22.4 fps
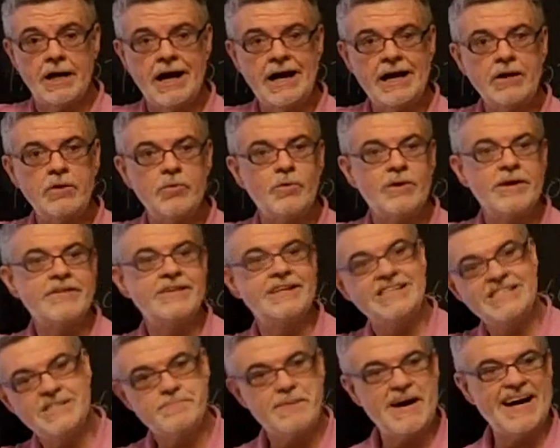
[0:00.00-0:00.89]
like where
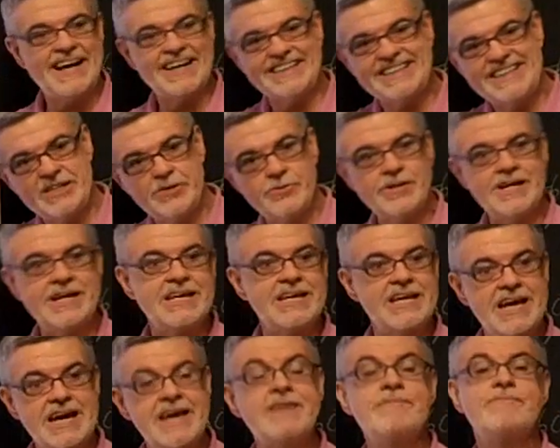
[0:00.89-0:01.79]
these bacteria
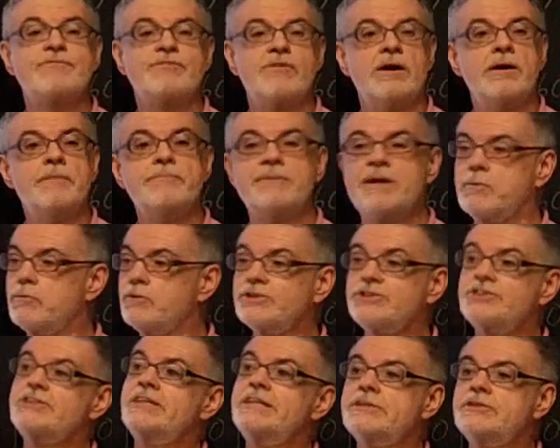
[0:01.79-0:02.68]
came from that
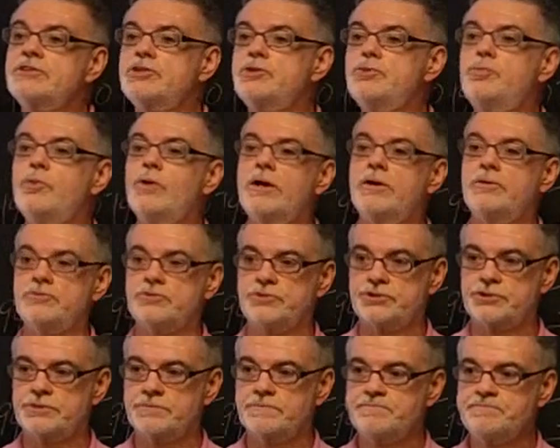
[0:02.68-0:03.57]
were sent to
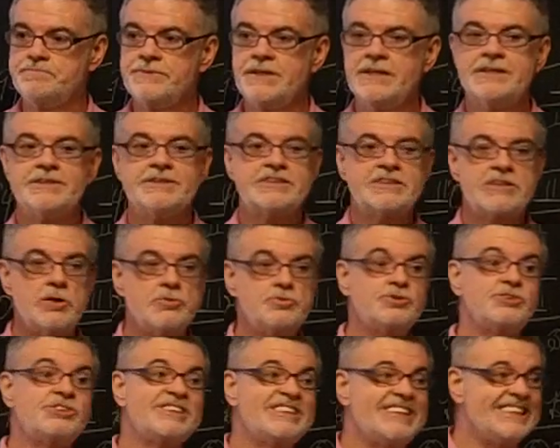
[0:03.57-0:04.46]
WOS.
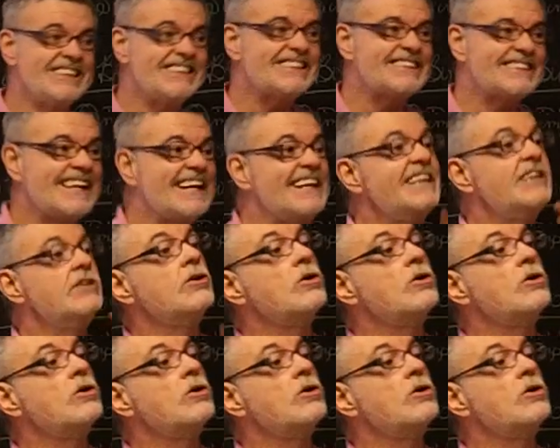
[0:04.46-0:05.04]
So since they